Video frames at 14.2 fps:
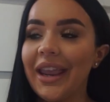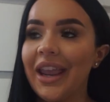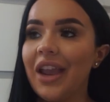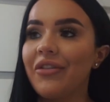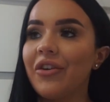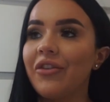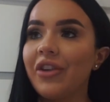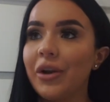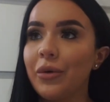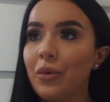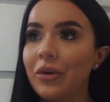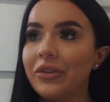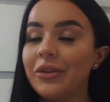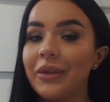If I really
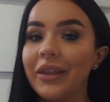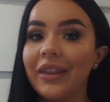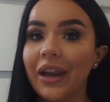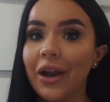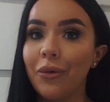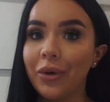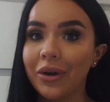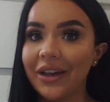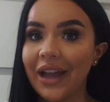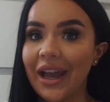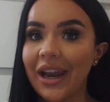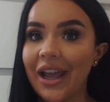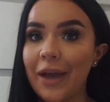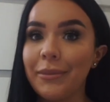want something, then I will
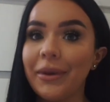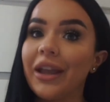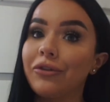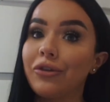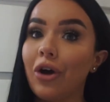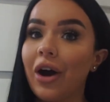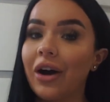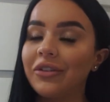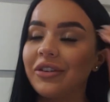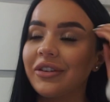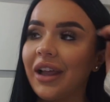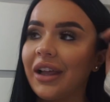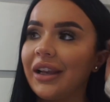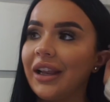get it. But if not, I'll
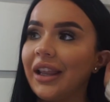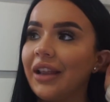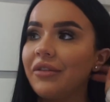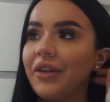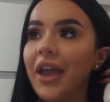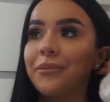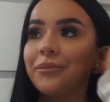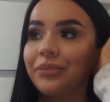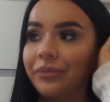just like leave it.